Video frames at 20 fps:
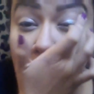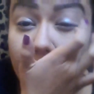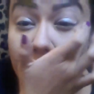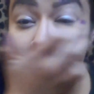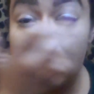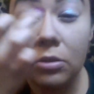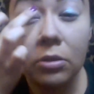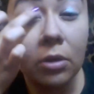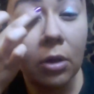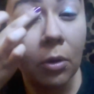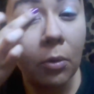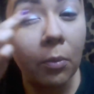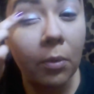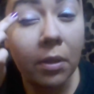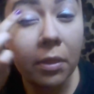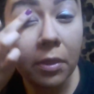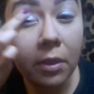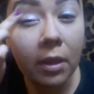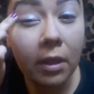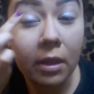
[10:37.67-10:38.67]
to go
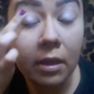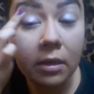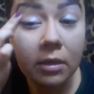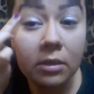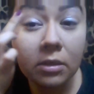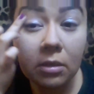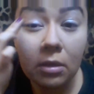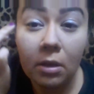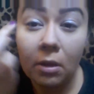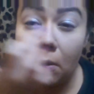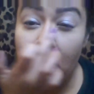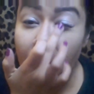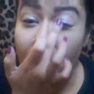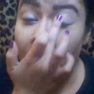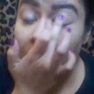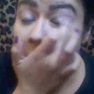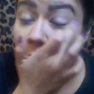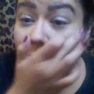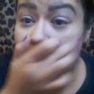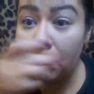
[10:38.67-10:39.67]
with it.
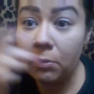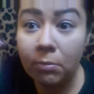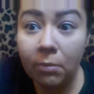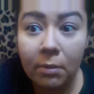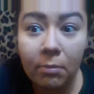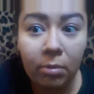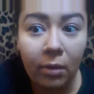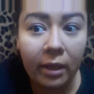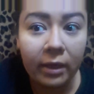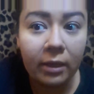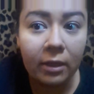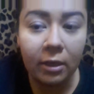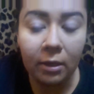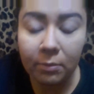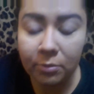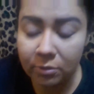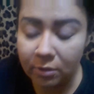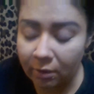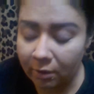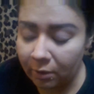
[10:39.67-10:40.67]
Oh, and I put my blanket up,
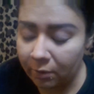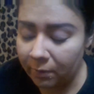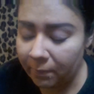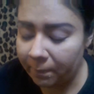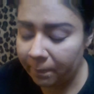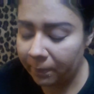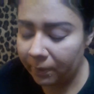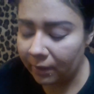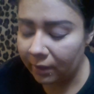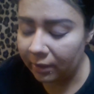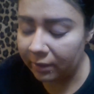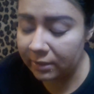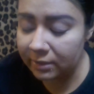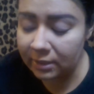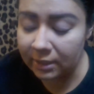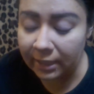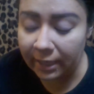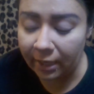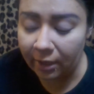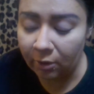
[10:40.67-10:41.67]
so it's
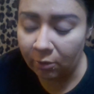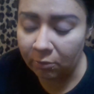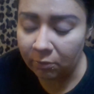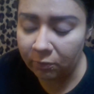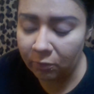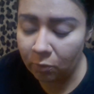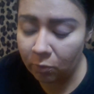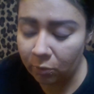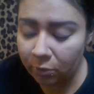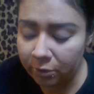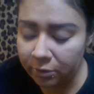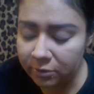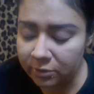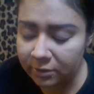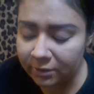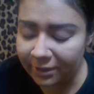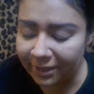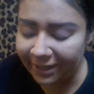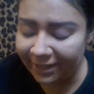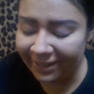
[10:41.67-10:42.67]
ghetto, of
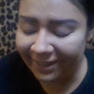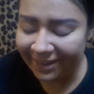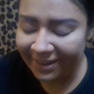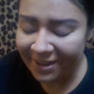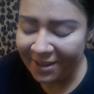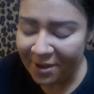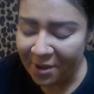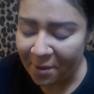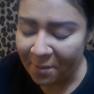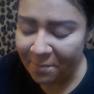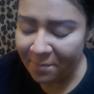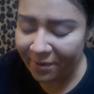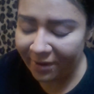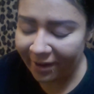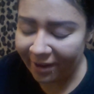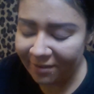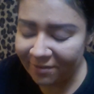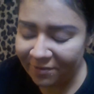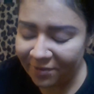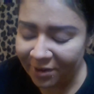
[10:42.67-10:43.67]
course. But
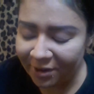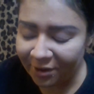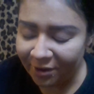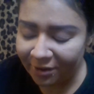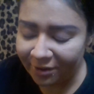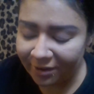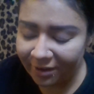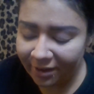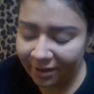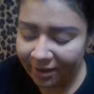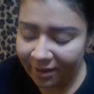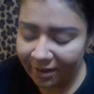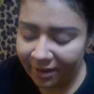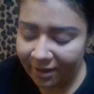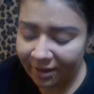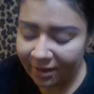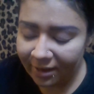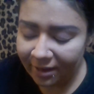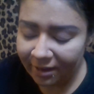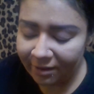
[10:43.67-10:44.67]
I figured
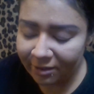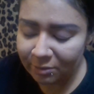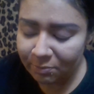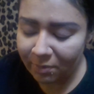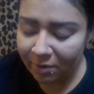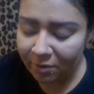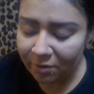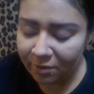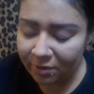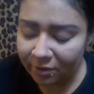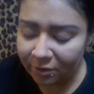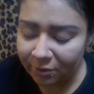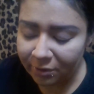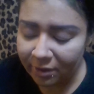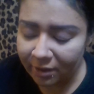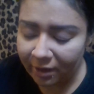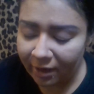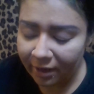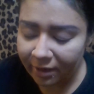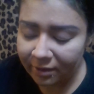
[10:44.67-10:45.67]
it's better than
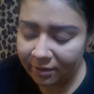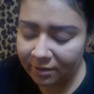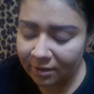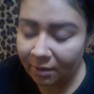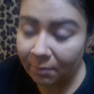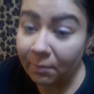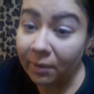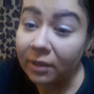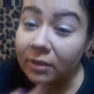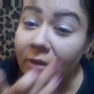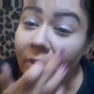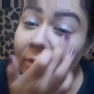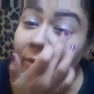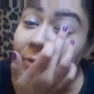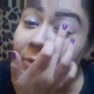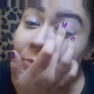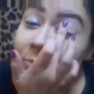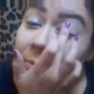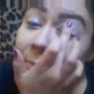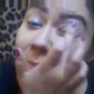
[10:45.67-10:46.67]
looking at my
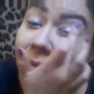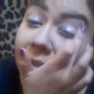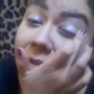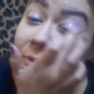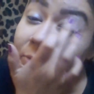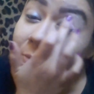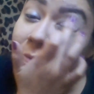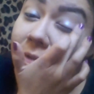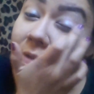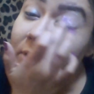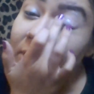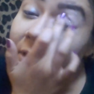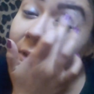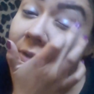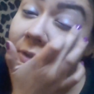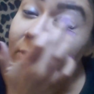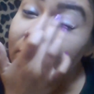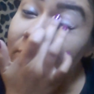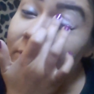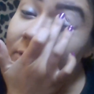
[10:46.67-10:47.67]
daughter's Rapunzel
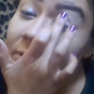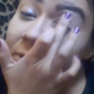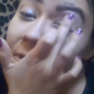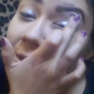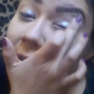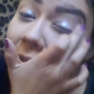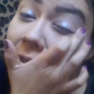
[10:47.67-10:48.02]
stickers.